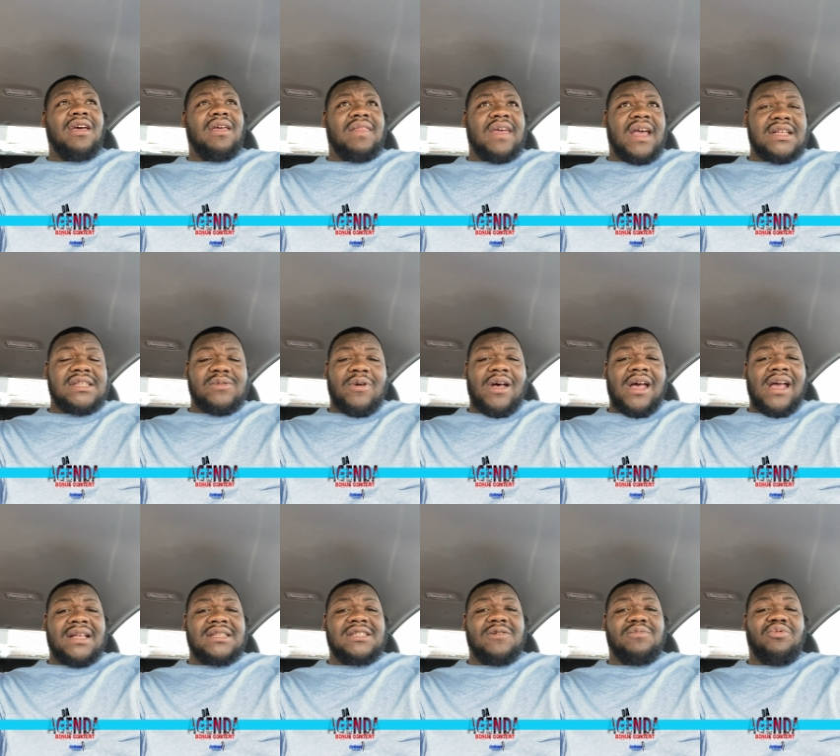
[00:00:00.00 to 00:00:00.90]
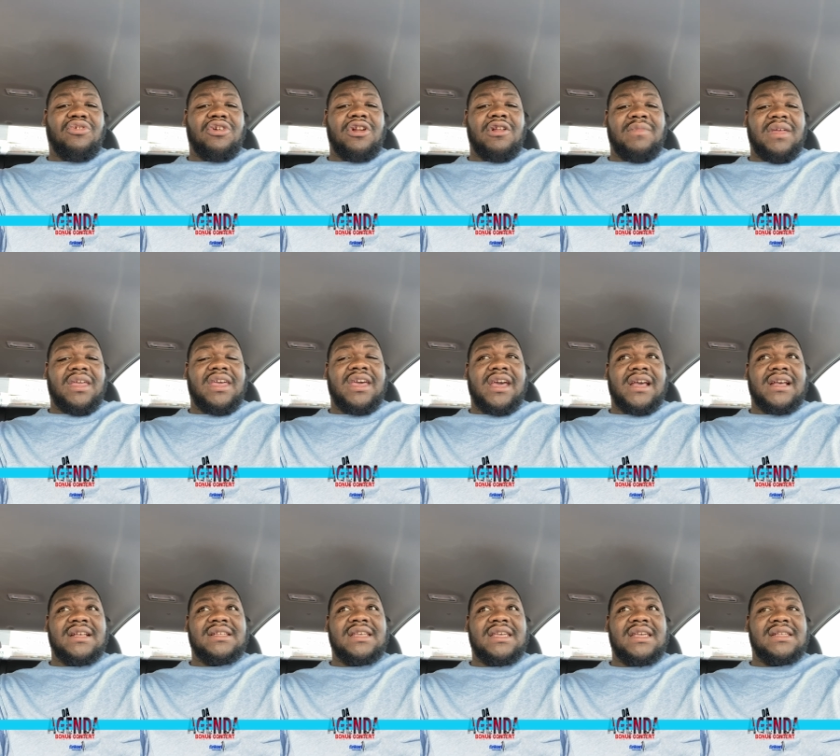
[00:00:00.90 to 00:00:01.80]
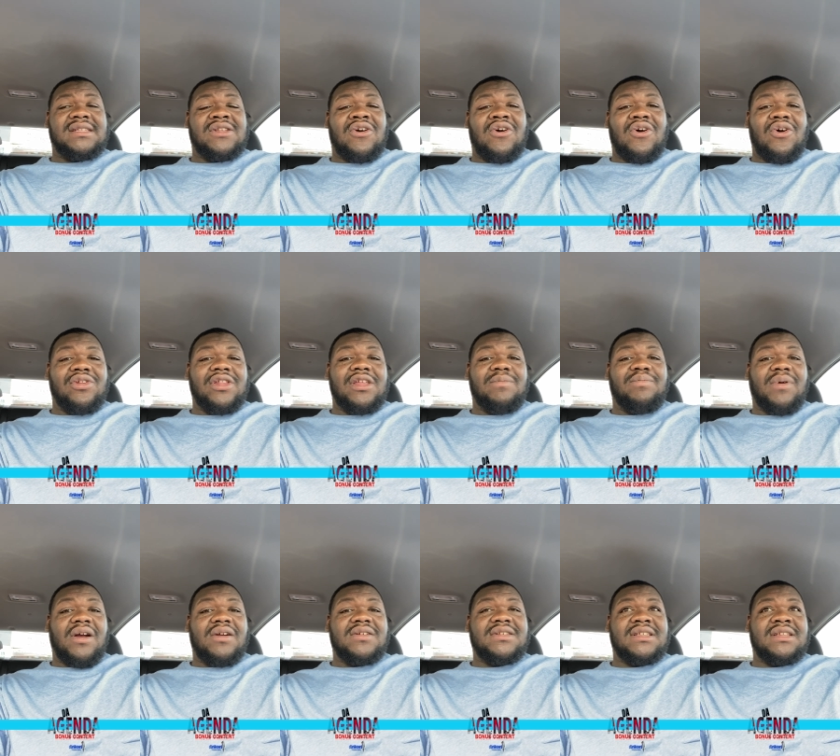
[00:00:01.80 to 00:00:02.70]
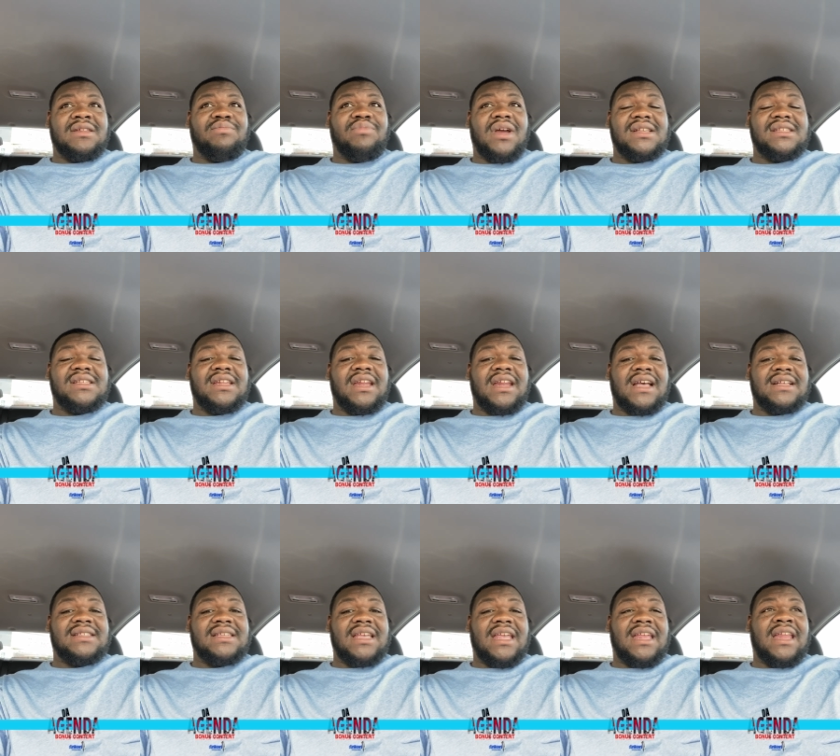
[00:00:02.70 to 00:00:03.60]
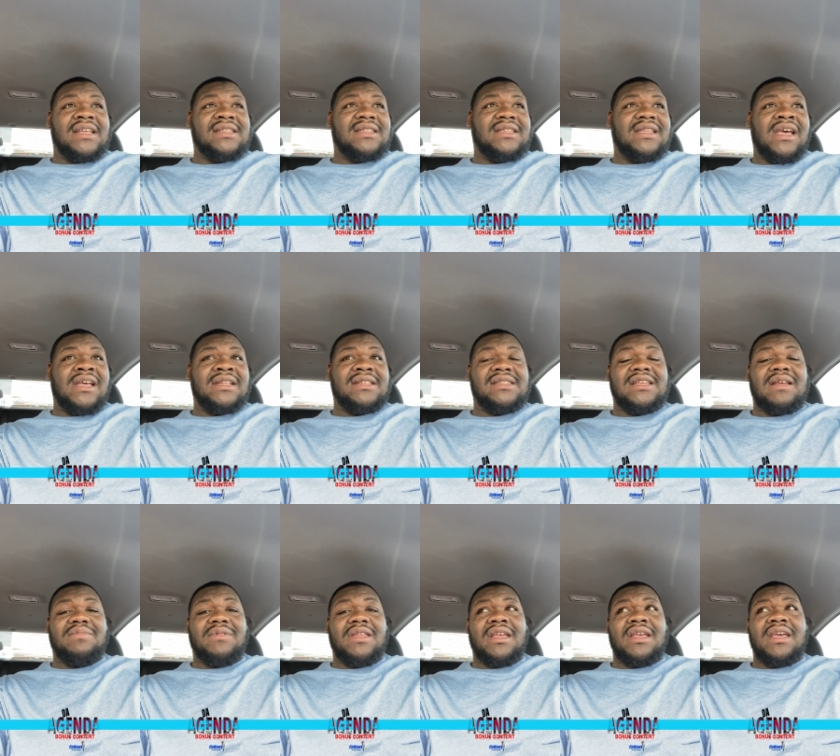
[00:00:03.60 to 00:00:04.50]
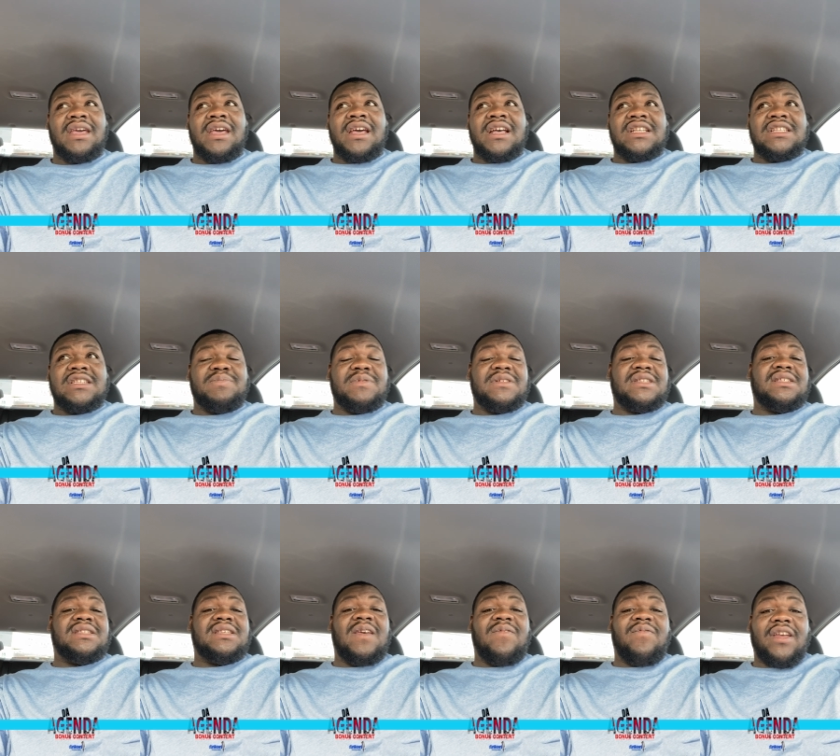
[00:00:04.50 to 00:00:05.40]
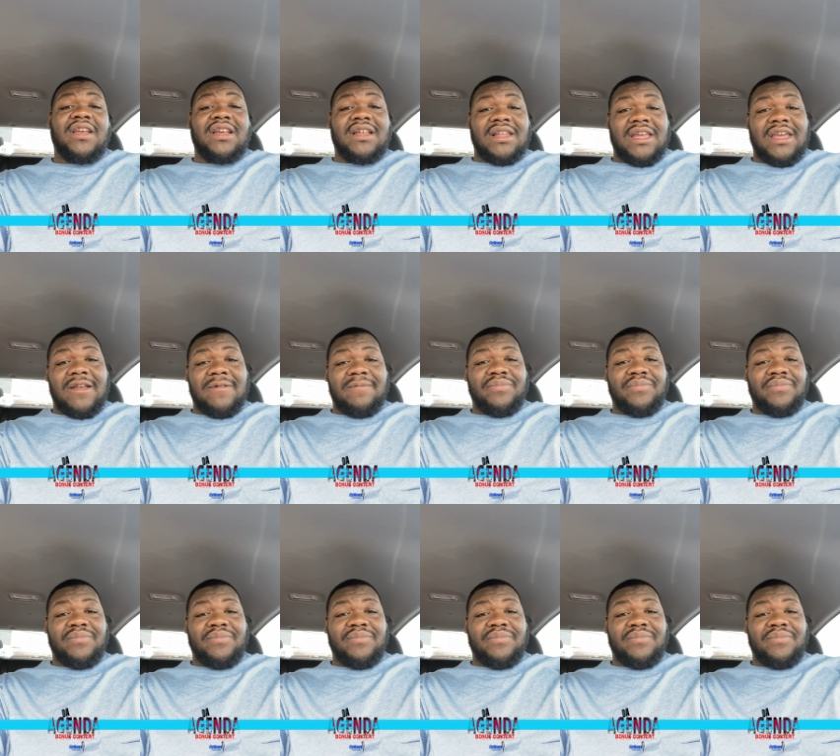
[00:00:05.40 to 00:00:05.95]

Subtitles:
That's why I support him, because he's the only president I've seen that's done something specifically,